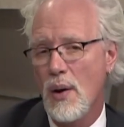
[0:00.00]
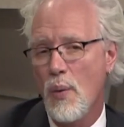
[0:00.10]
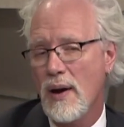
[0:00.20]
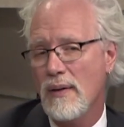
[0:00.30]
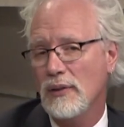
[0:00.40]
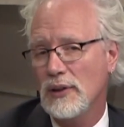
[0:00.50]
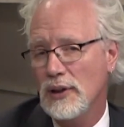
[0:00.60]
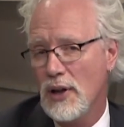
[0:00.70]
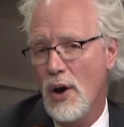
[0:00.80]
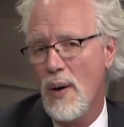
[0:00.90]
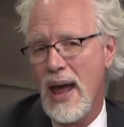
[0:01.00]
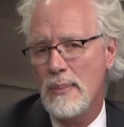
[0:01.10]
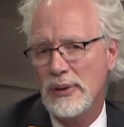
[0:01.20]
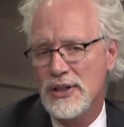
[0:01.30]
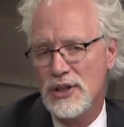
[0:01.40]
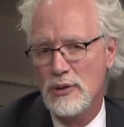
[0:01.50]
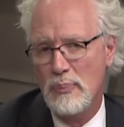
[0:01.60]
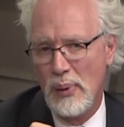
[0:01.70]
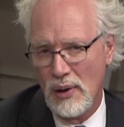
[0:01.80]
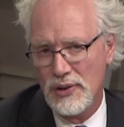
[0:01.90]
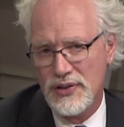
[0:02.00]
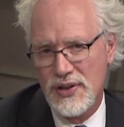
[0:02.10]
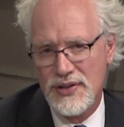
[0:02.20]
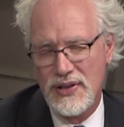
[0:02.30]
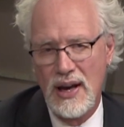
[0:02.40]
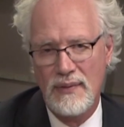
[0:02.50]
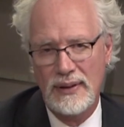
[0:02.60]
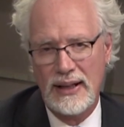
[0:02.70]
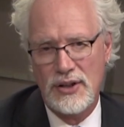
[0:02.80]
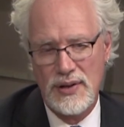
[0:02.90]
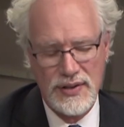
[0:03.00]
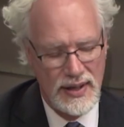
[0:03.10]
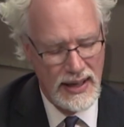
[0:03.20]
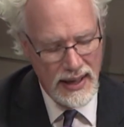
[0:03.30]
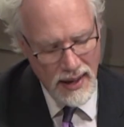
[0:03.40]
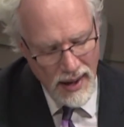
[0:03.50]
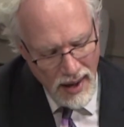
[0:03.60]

where low amplitude pulses of electricity